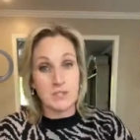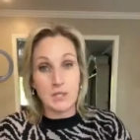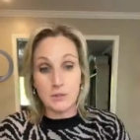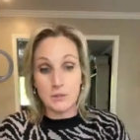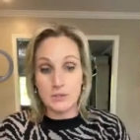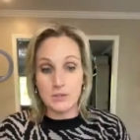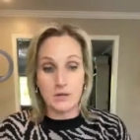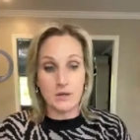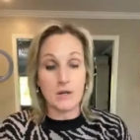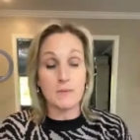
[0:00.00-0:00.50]

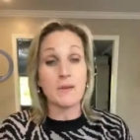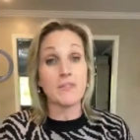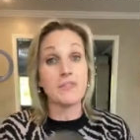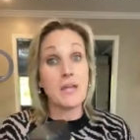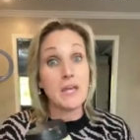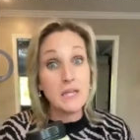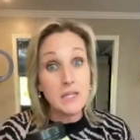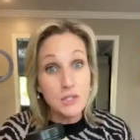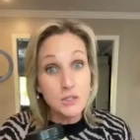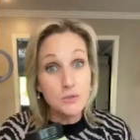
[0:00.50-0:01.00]
So sorry, but
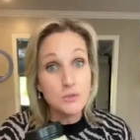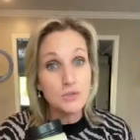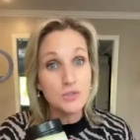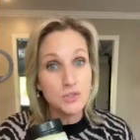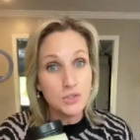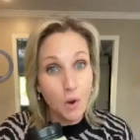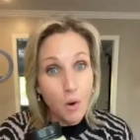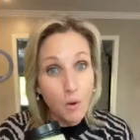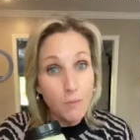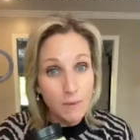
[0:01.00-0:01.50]
thank you
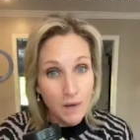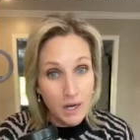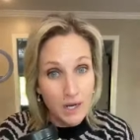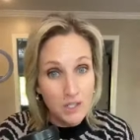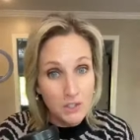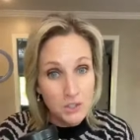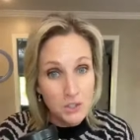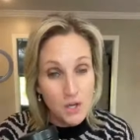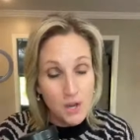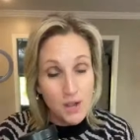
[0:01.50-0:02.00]
so
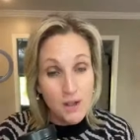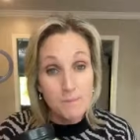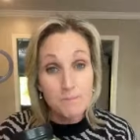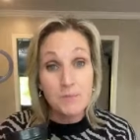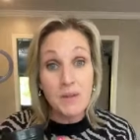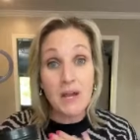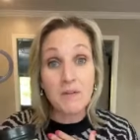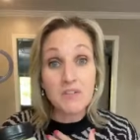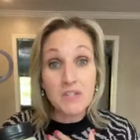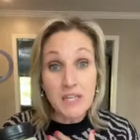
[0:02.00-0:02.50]
much.
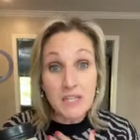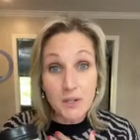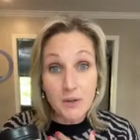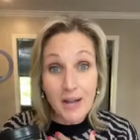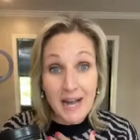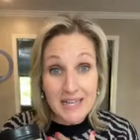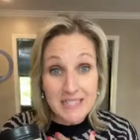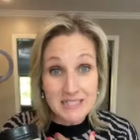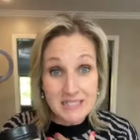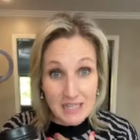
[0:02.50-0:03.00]
Everything
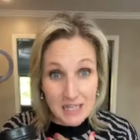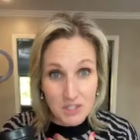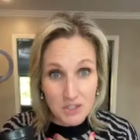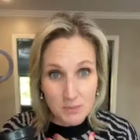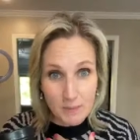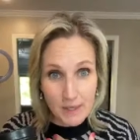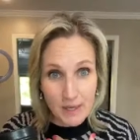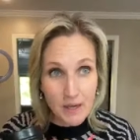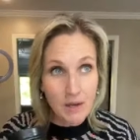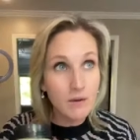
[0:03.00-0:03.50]
you guys
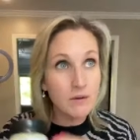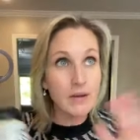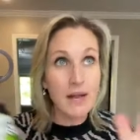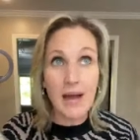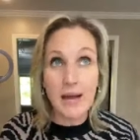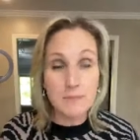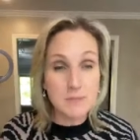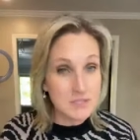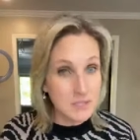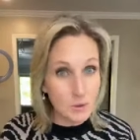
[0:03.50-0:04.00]
teach me on,
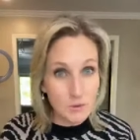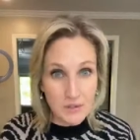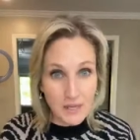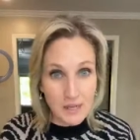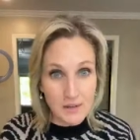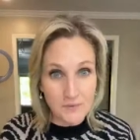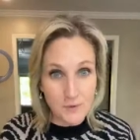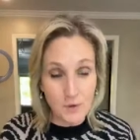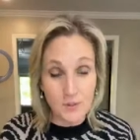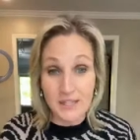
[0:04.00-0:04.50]
I'm so
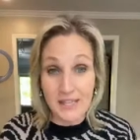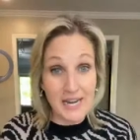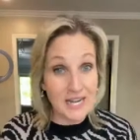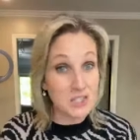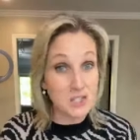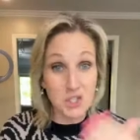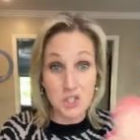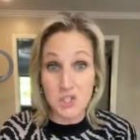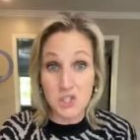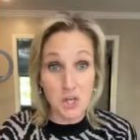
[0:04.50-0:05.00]
thankful. And then
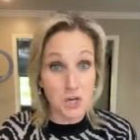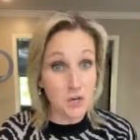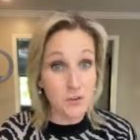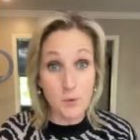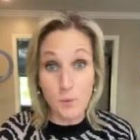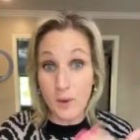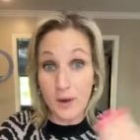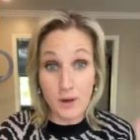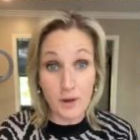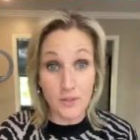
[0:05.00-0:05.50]
I just share
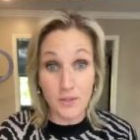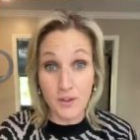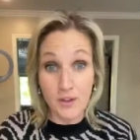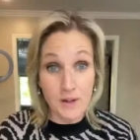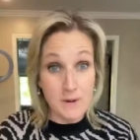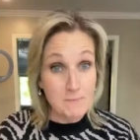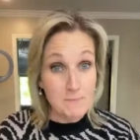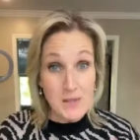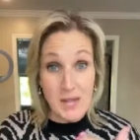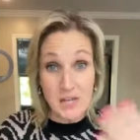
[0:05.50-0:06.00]
the wealth.
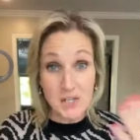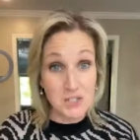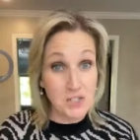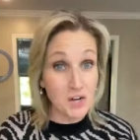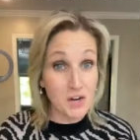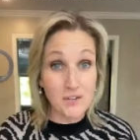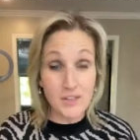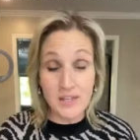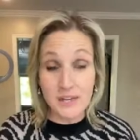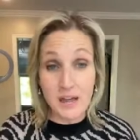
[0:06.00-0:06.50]
I
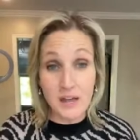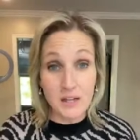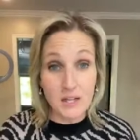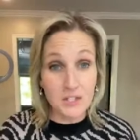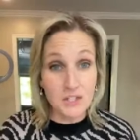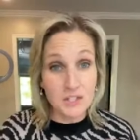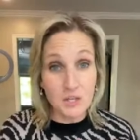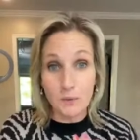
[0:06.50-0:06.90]
share the knowledge.